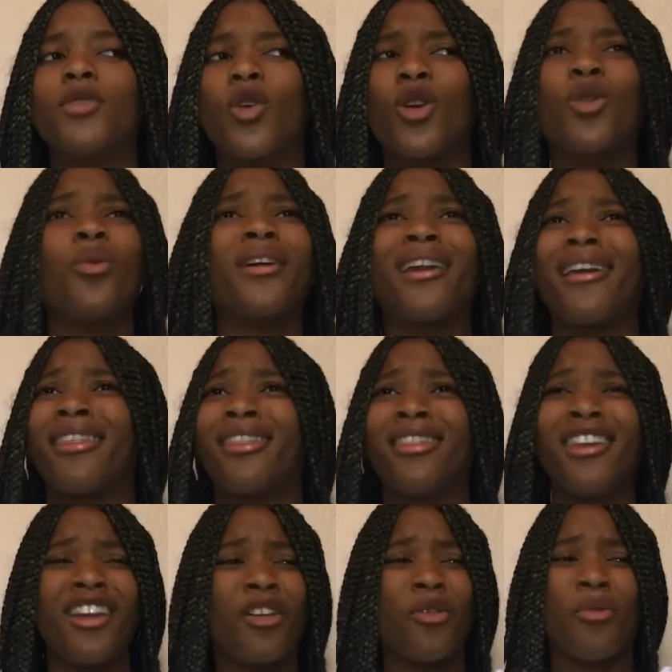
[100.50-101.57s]
Or what I
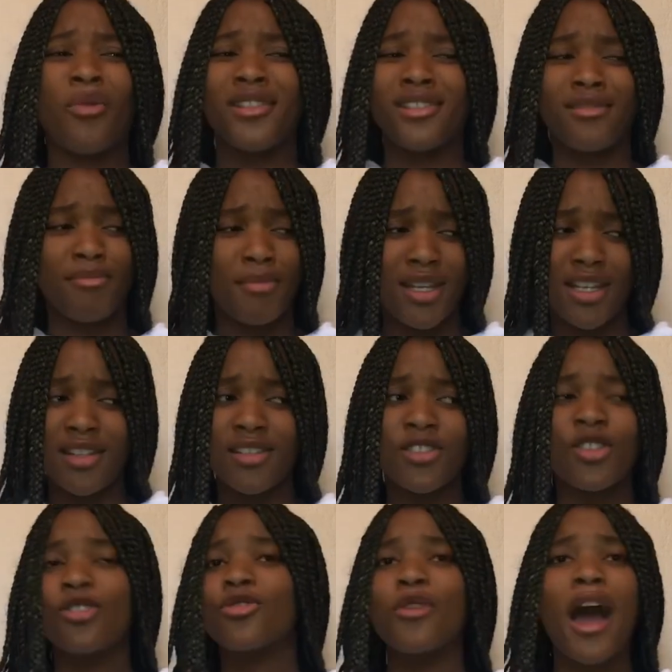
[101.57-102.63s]
think was me,
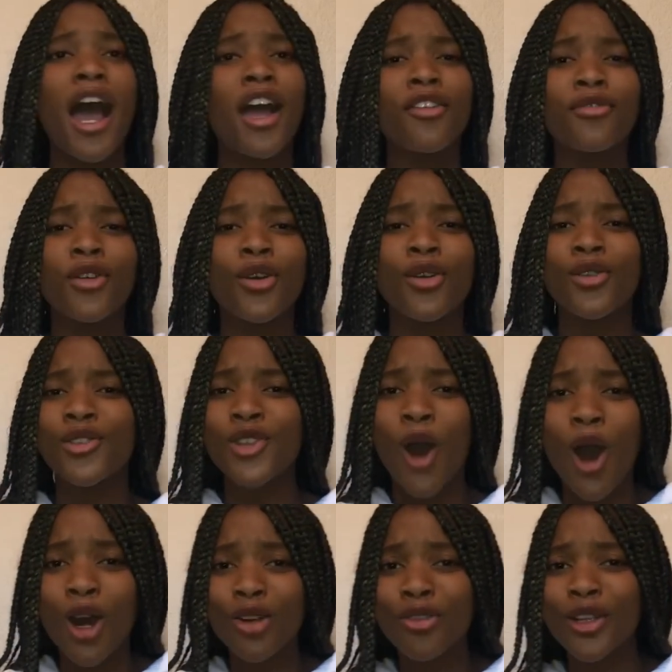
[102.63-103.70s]
Tariro,
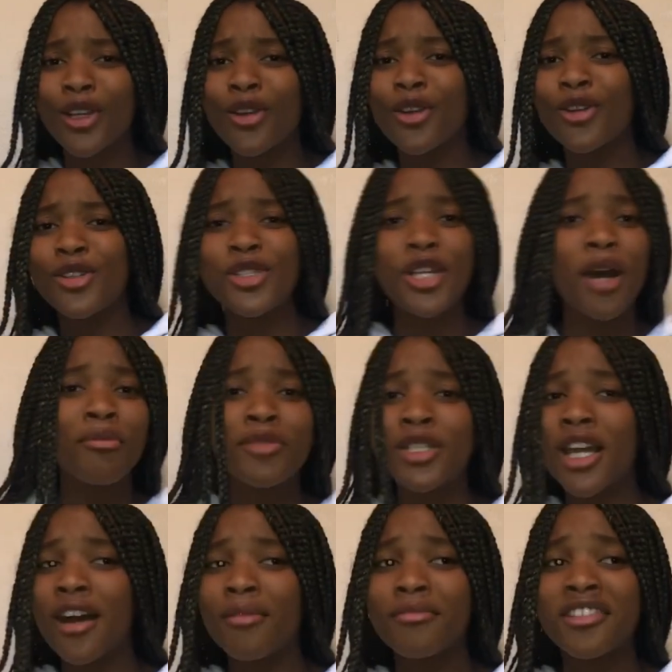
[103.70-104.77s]
Tario, Nyam
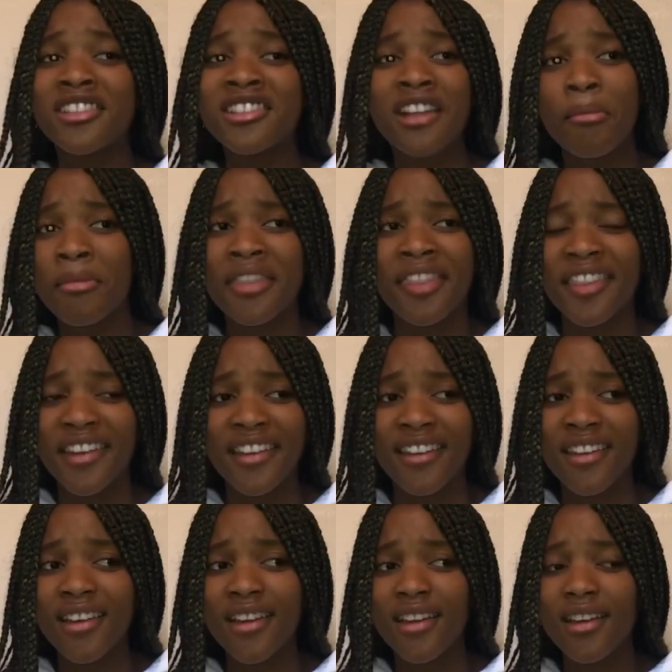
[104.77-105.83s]
Nyam,
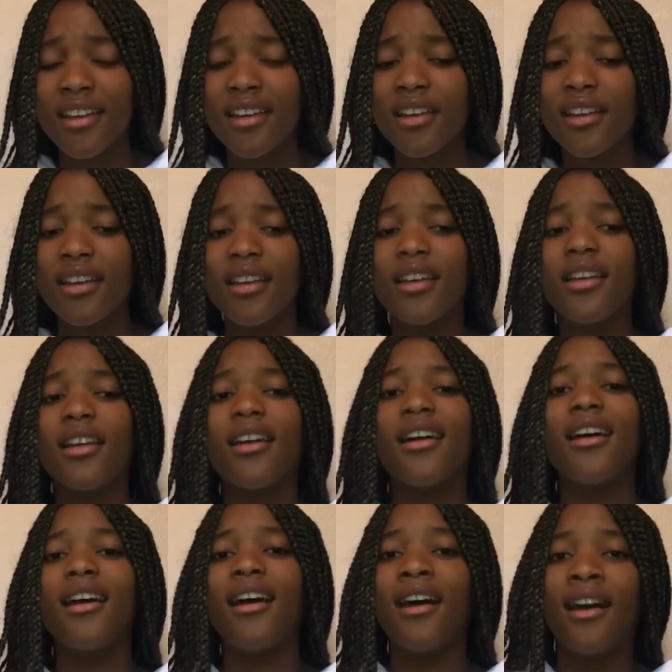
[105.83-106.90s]
something.
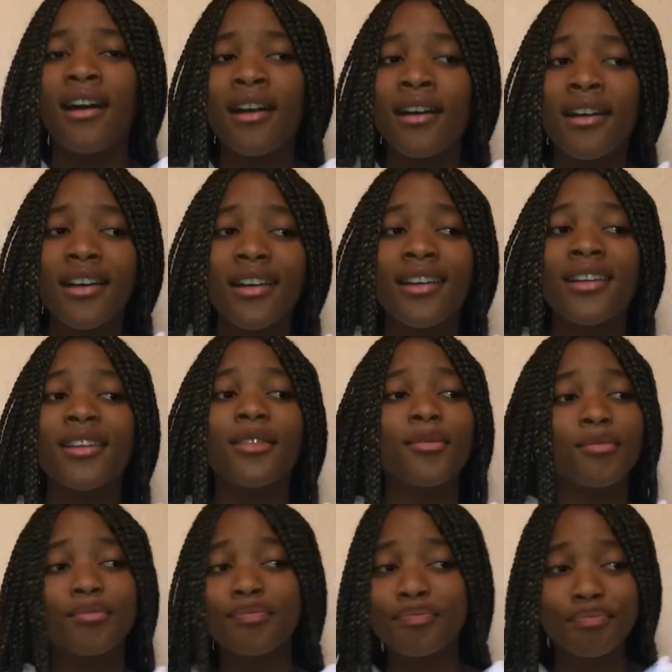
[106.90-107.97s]
"Hi,"
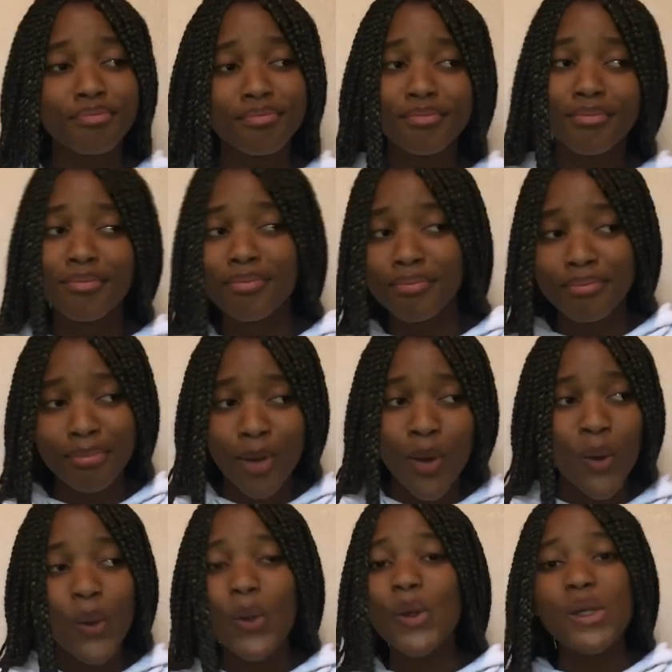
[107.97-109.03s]

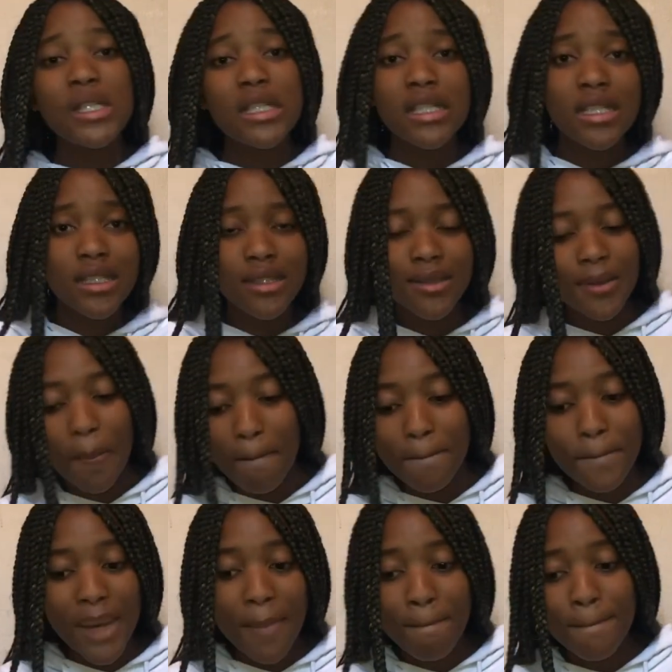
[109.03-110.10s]
pause,
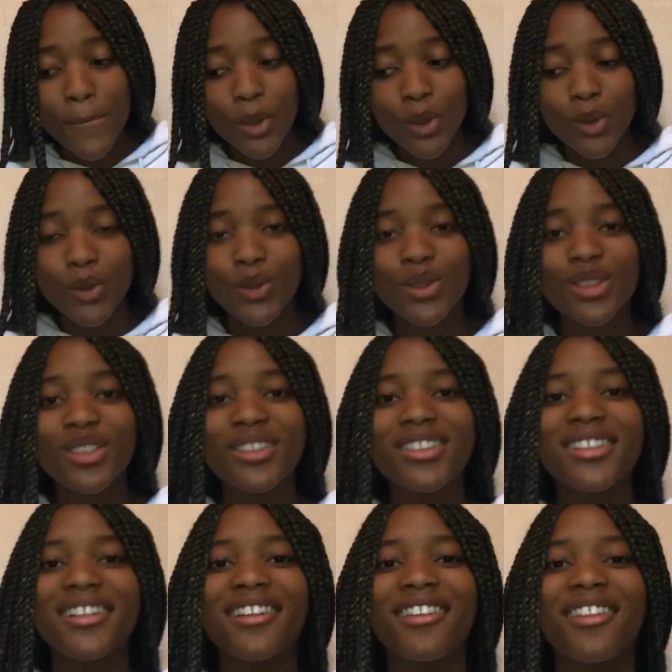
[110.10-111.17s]
mumble,
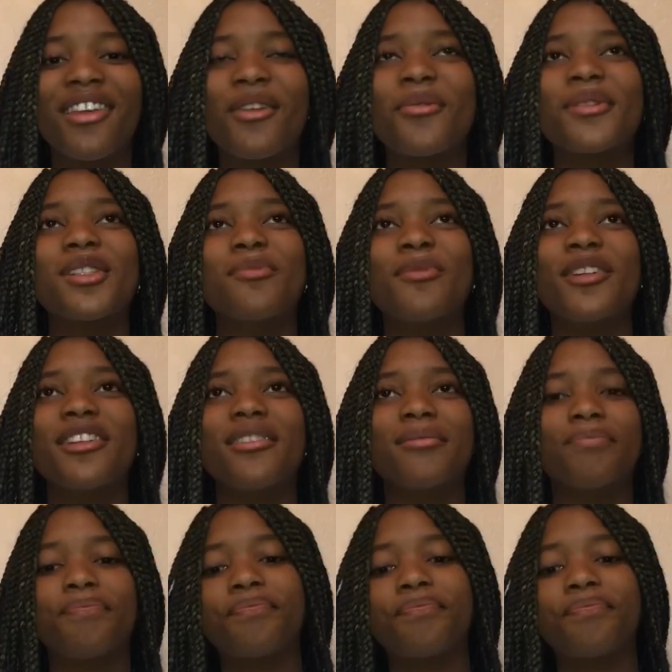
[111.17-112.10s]
they whispered.